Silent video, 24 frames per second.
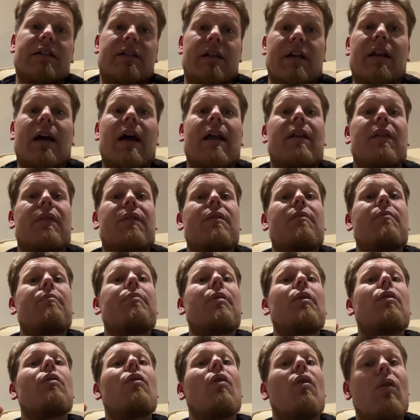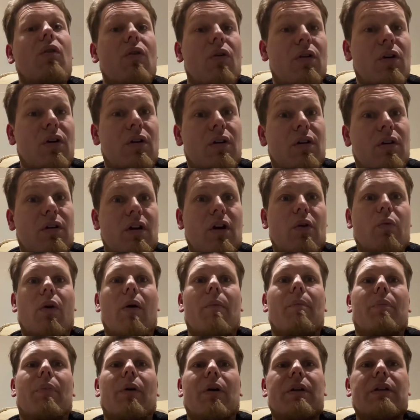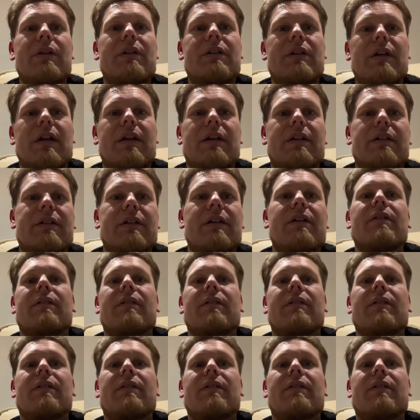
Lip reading: Then anything below a 1.6